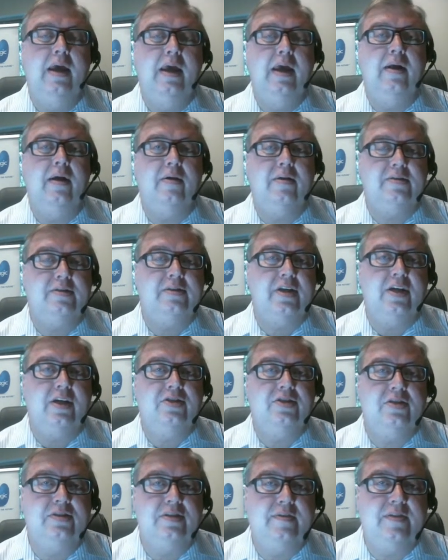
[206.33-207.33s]
in our
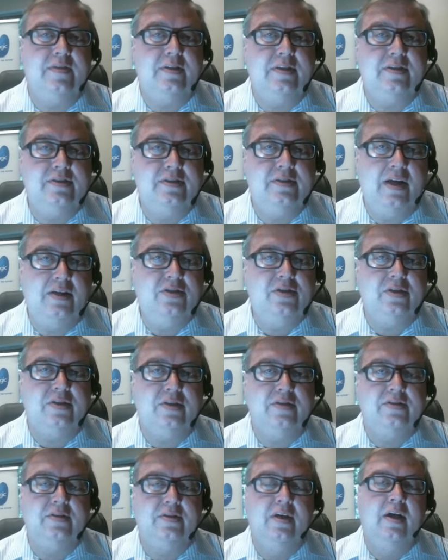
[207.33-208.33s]
discussions of the
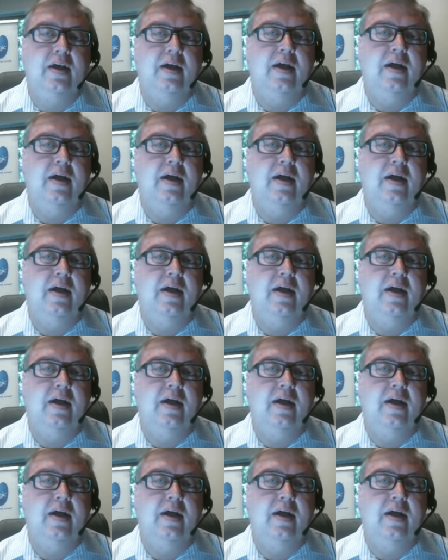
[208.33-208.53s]
essentials